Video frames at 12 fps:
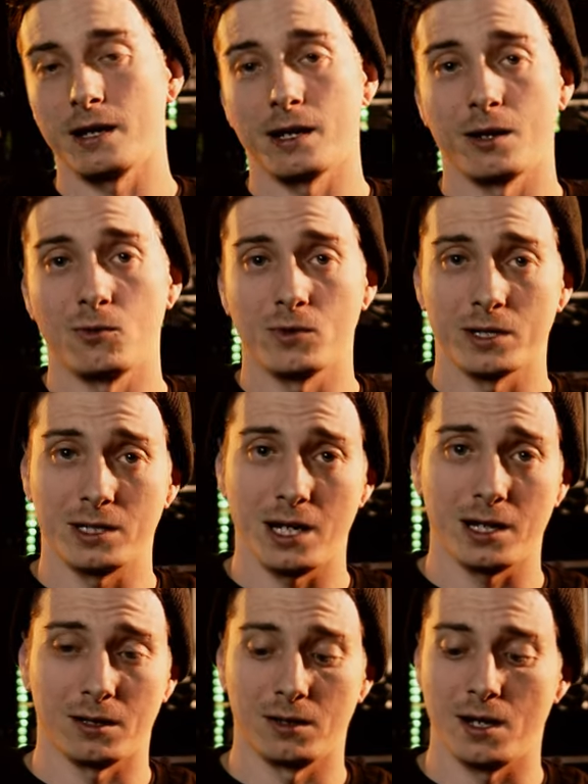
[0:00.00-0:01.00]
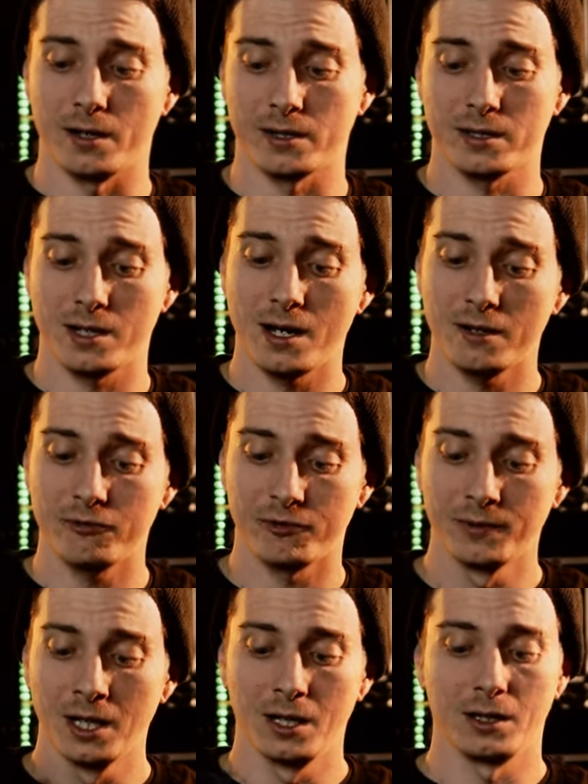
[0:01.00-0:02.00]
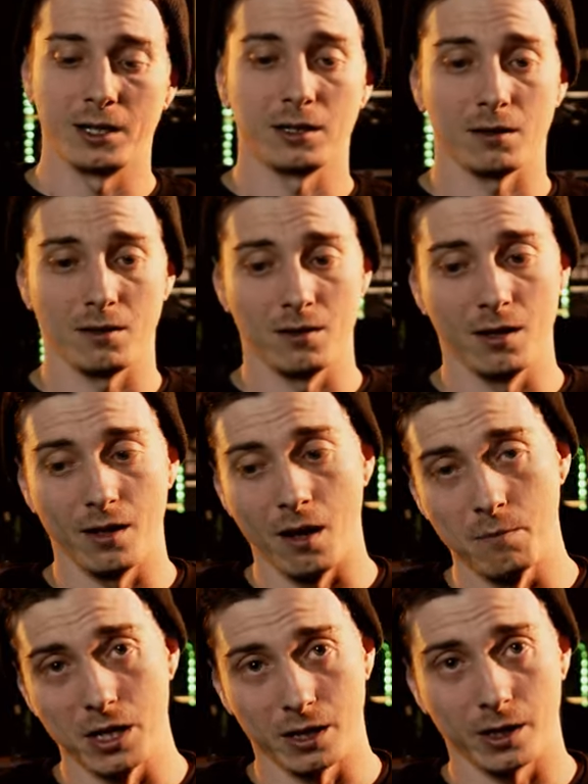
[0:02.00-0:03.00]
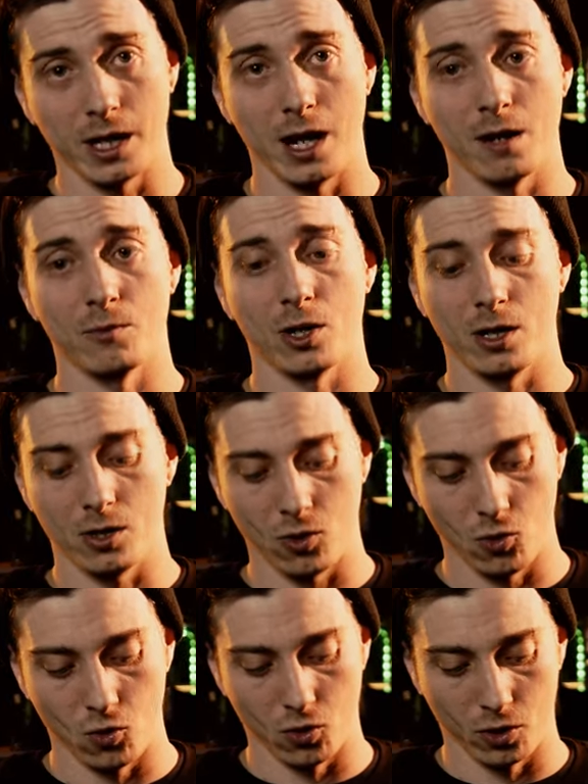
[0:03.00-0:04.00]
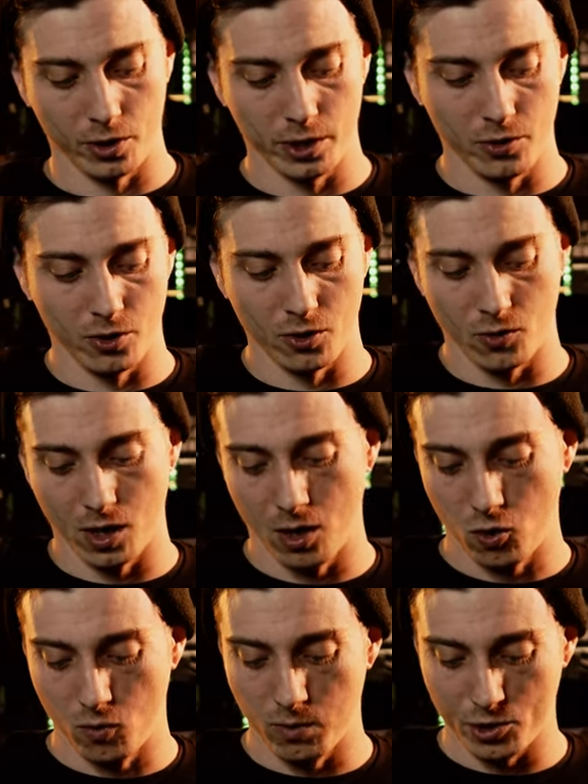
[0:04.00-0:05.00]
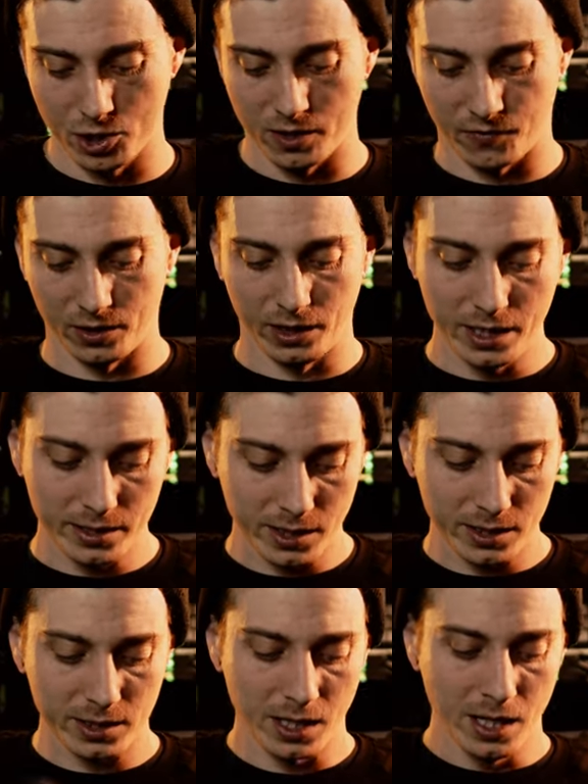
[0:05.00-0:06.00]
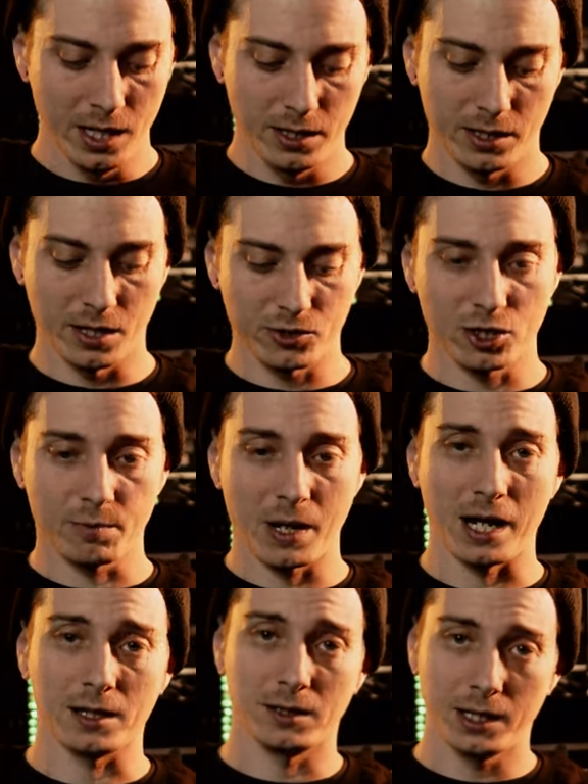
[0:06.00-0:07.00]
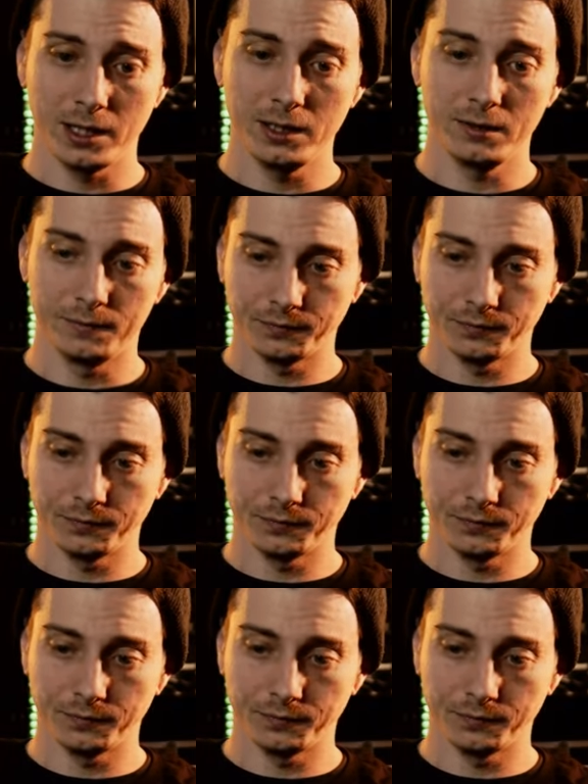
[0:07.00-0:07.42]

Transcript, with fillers: and I don't want to take a lot of stuff like a bigger camera or you know a whole bunch of different lenses, then I'll just pack light.